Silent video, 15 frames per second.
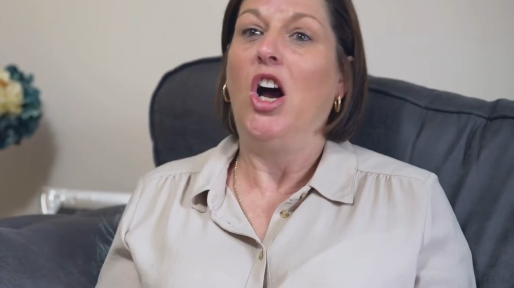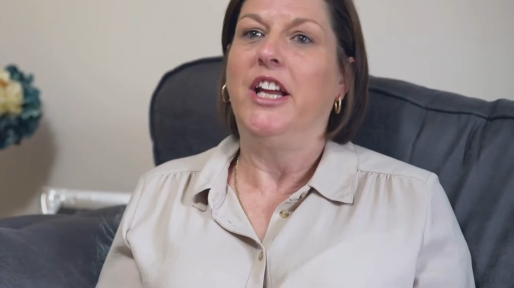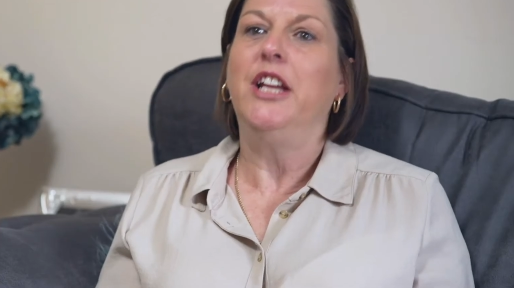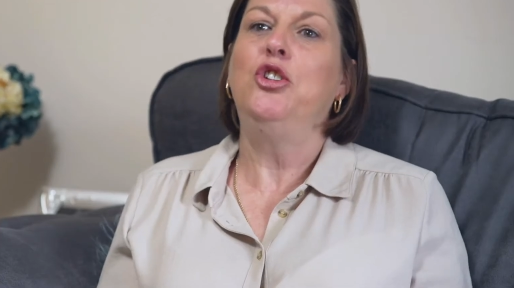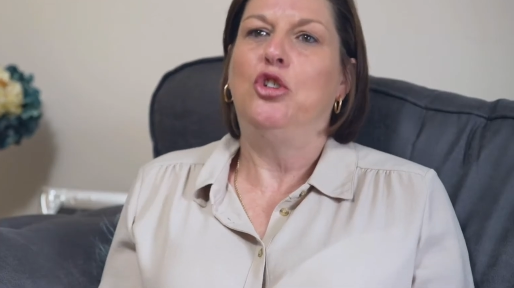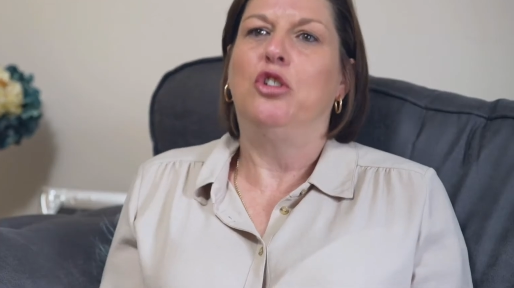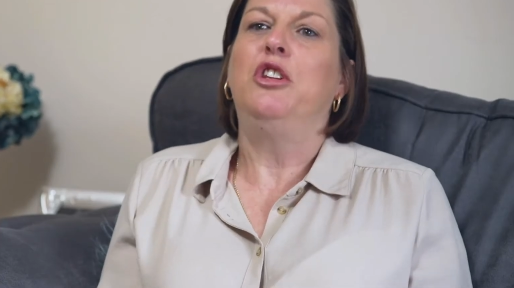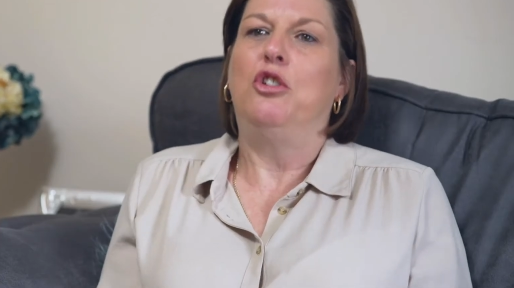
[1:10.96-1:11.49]
I
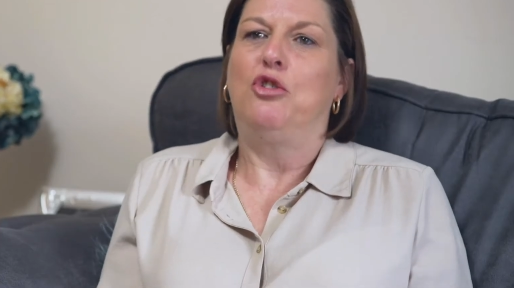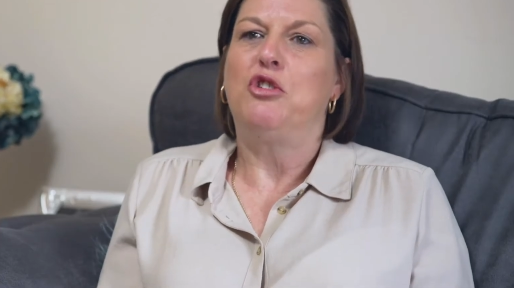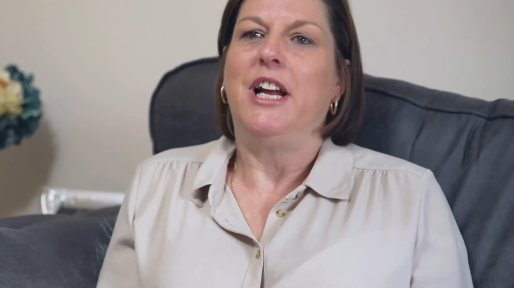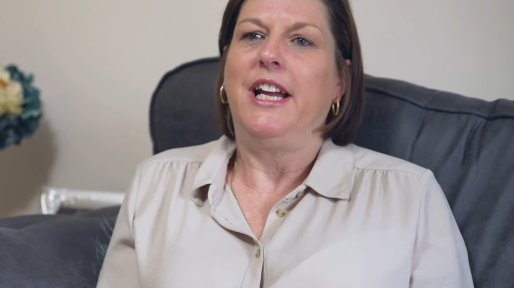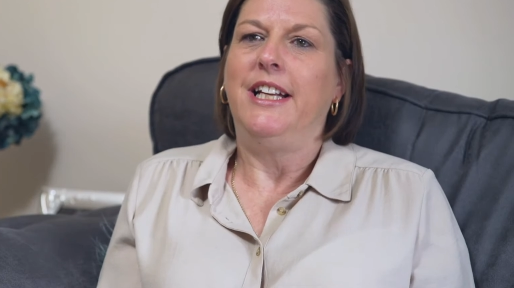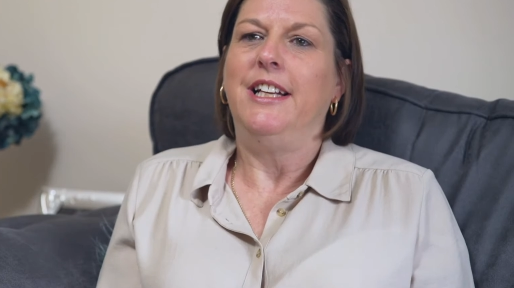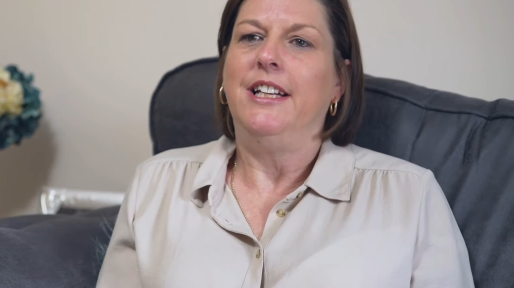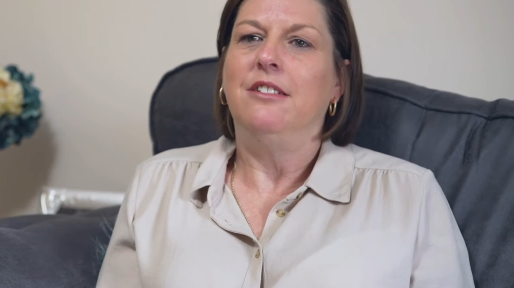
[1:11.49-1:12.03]
enjoy the
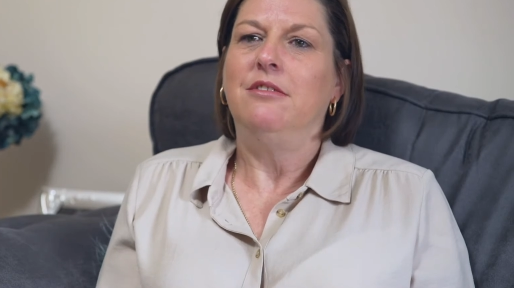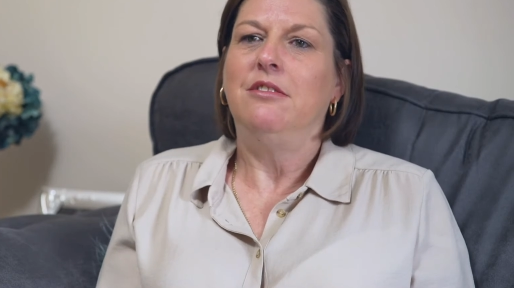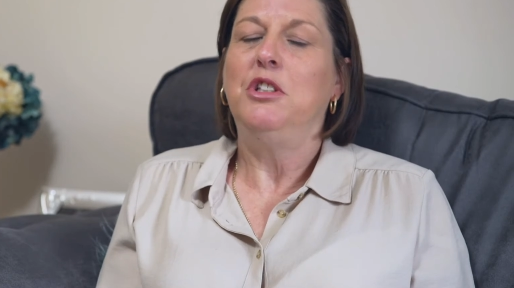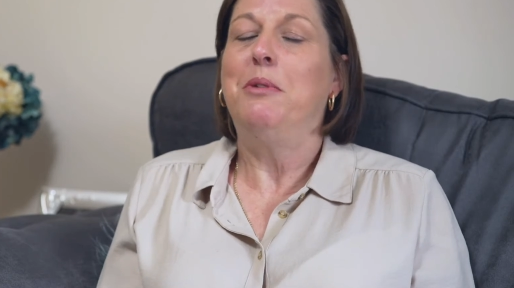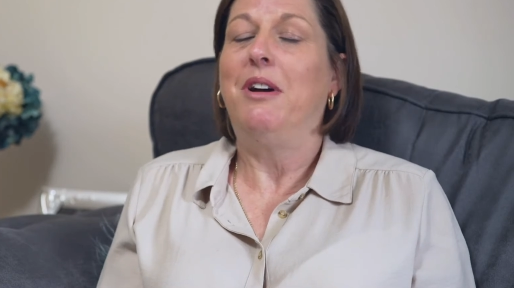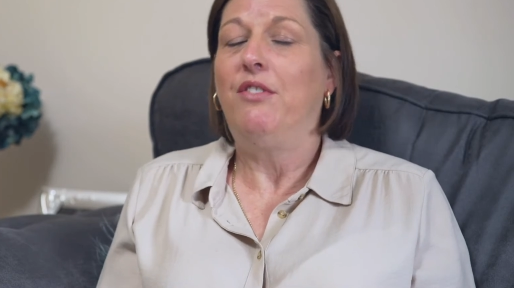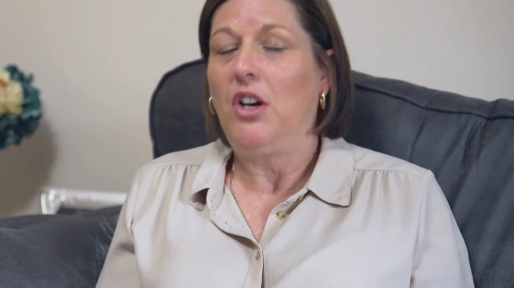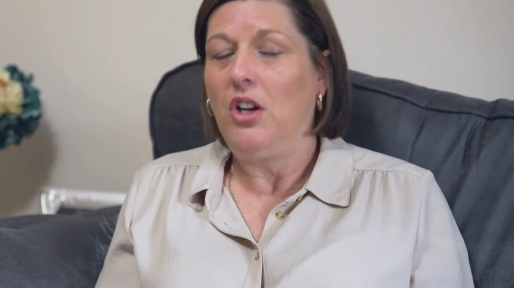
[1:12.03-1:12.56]
training.
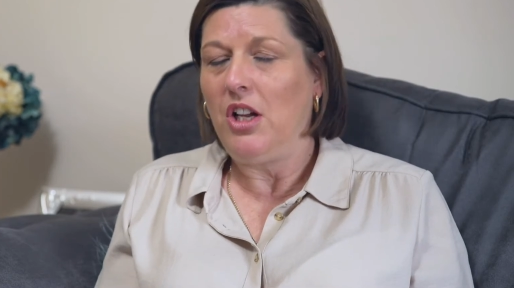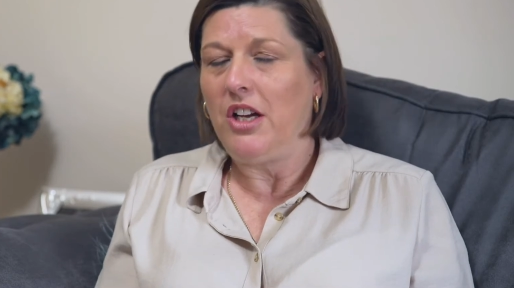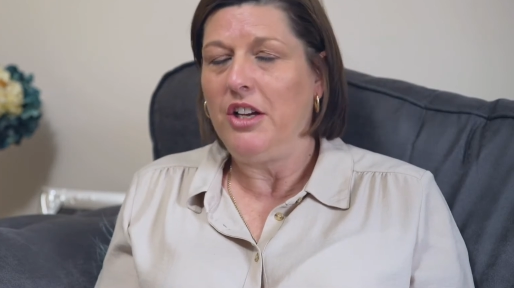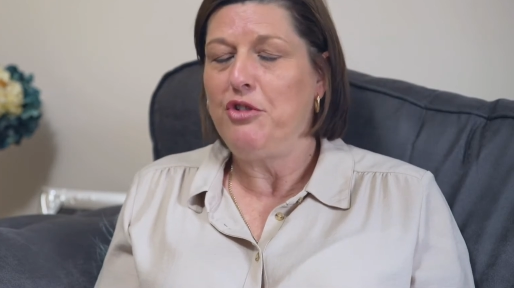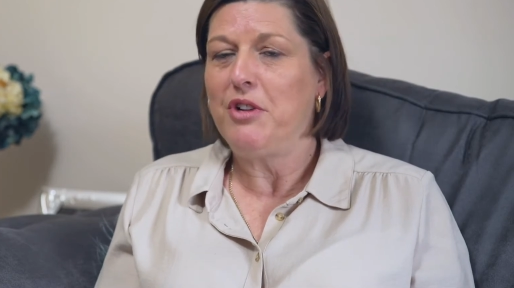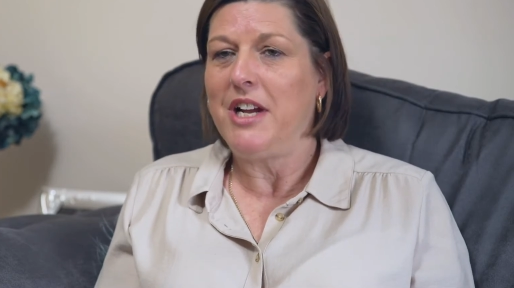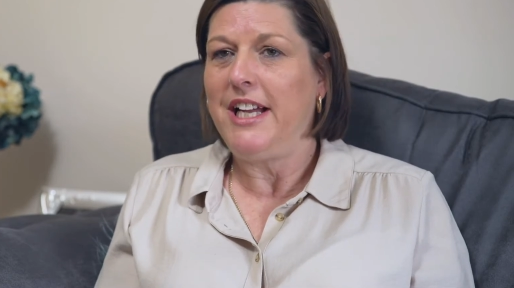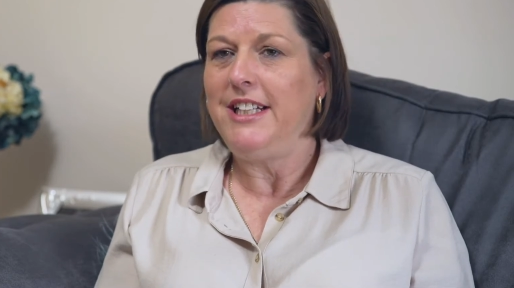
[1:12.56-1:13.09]
You have
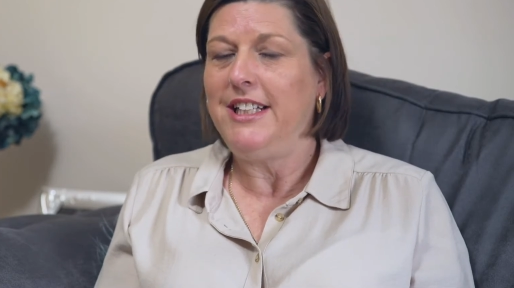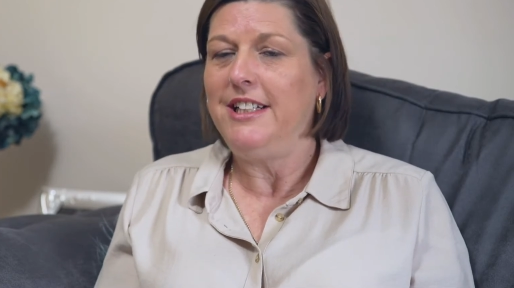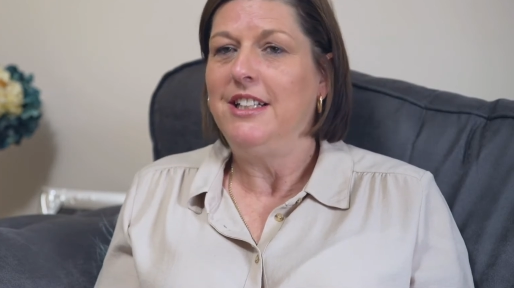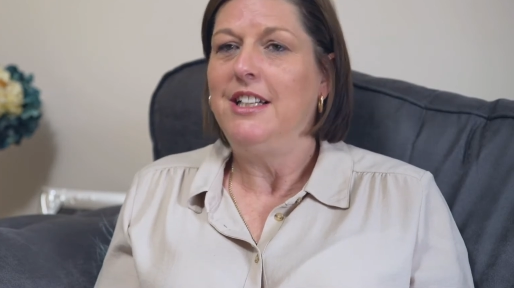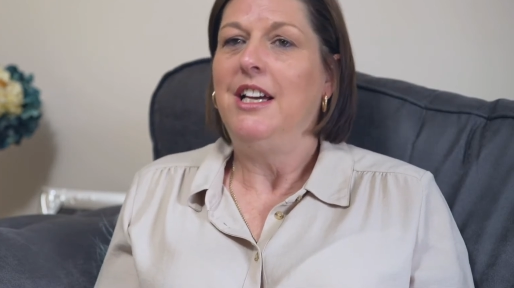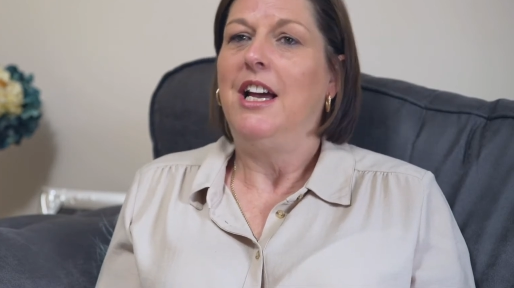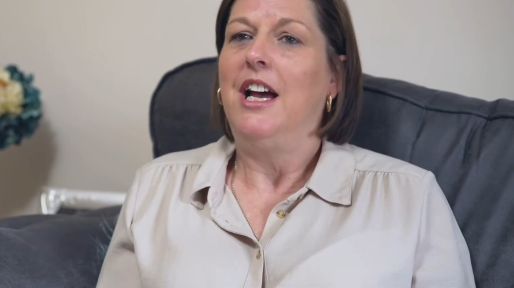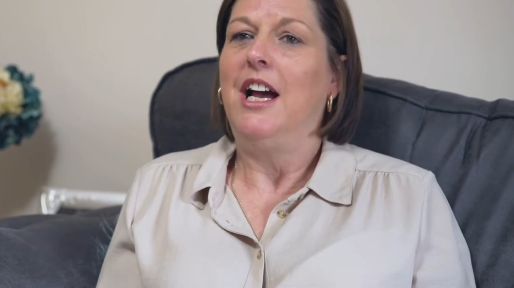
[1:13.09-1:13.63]
online training
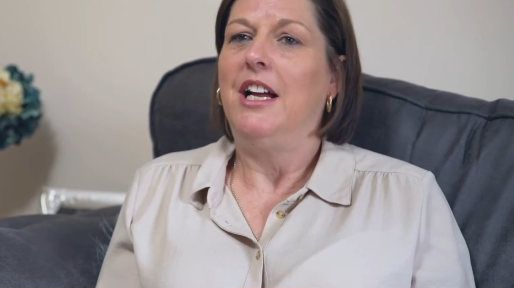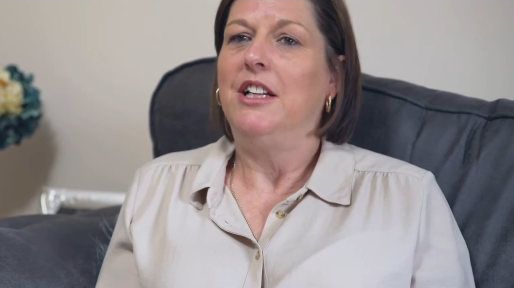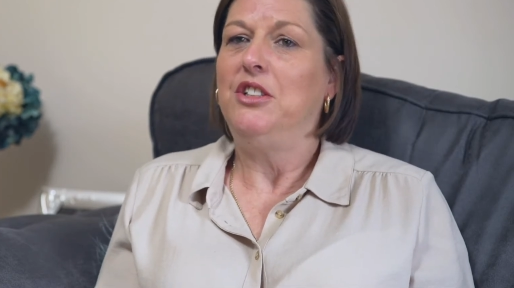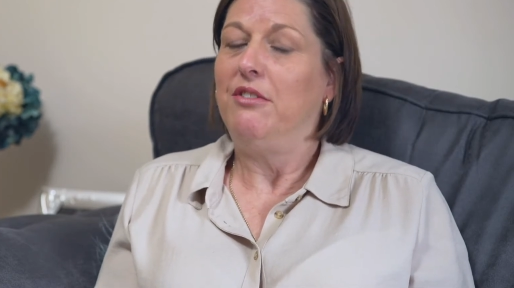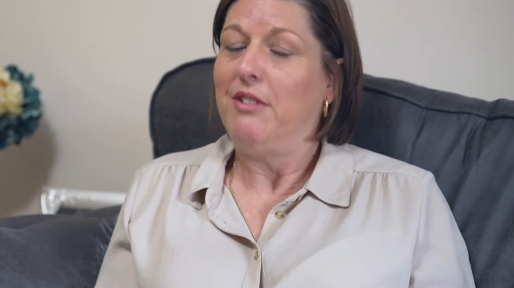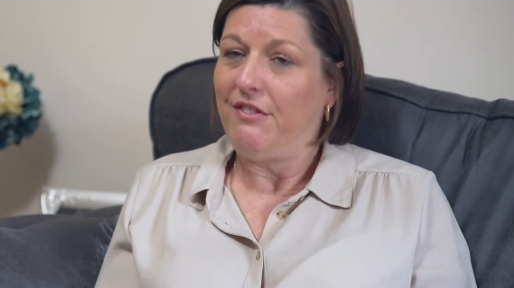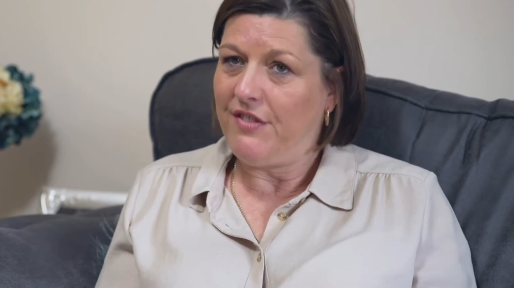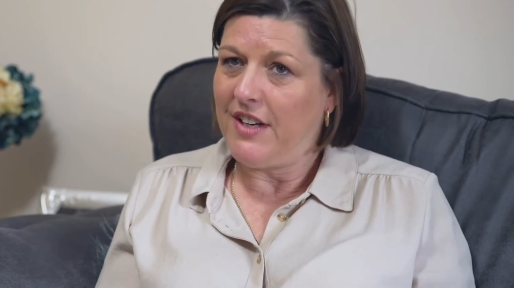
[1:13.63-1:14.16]
and
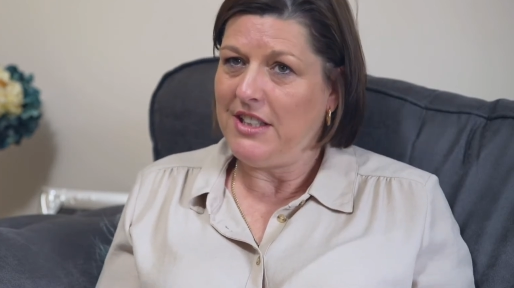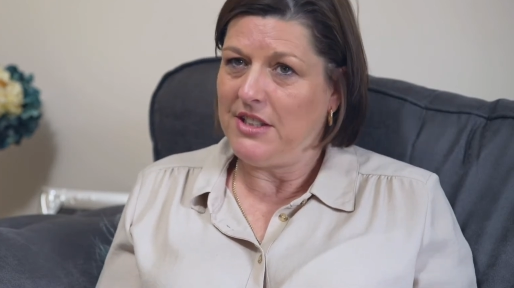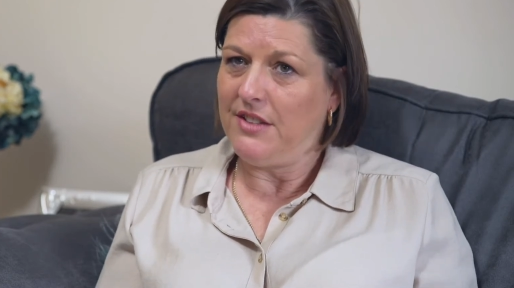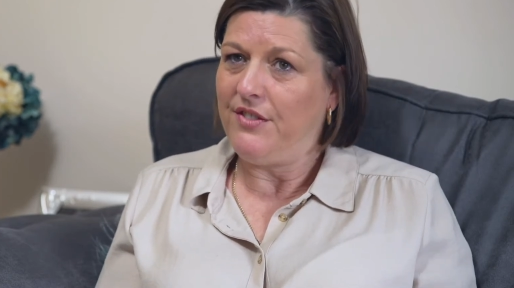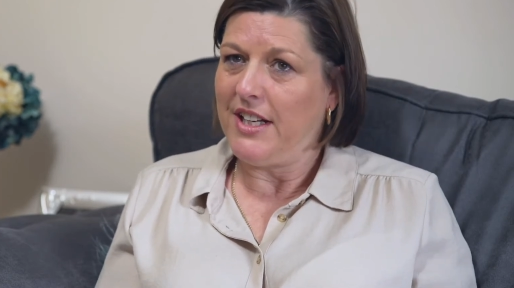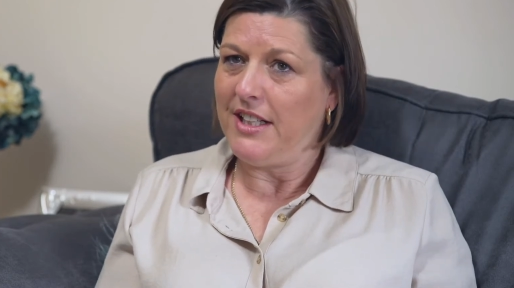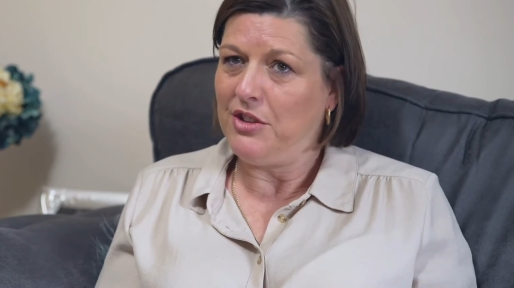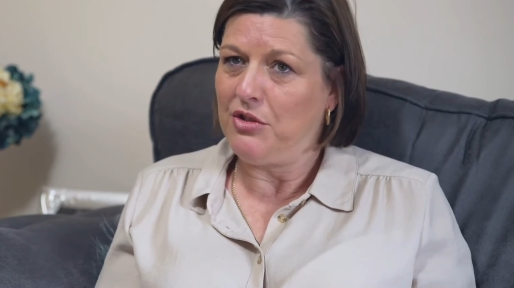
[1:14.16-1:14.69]
you have
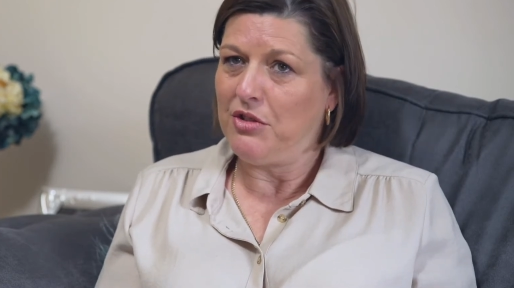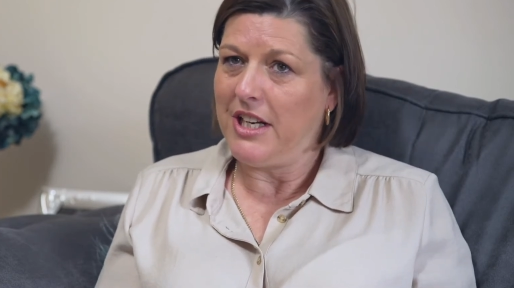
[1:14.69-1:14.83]
face-to-face